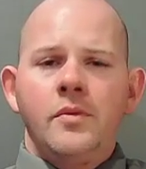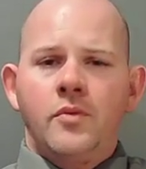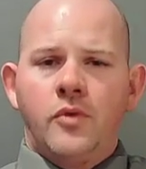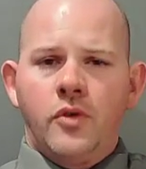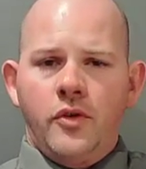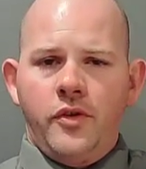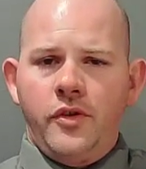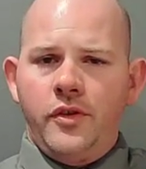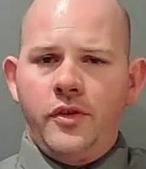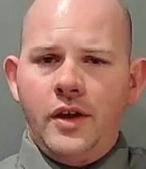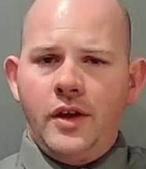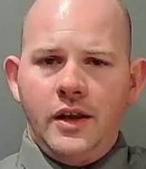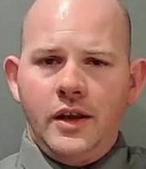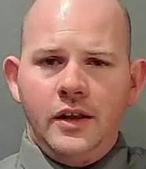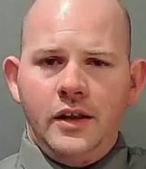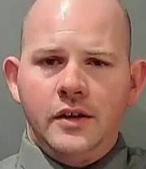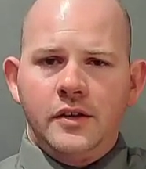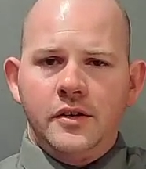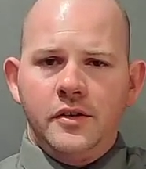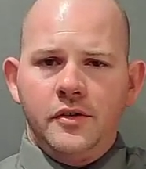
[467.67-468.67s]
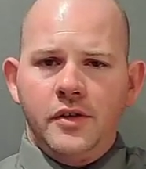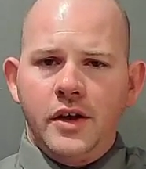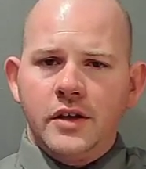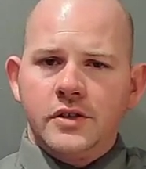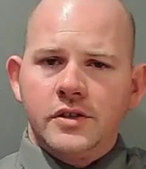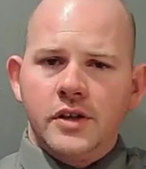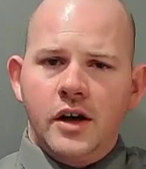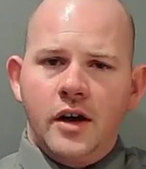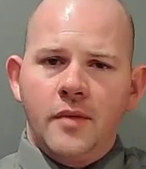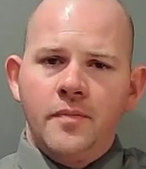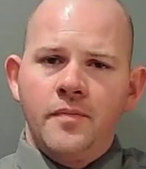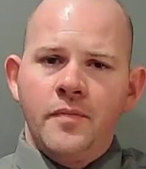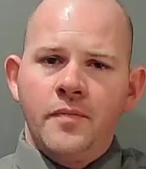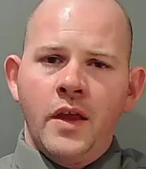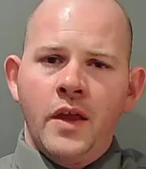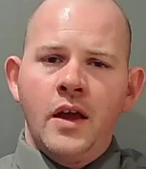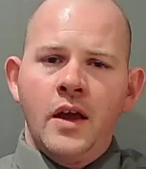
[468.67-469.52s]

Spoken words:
more than they need to do that job.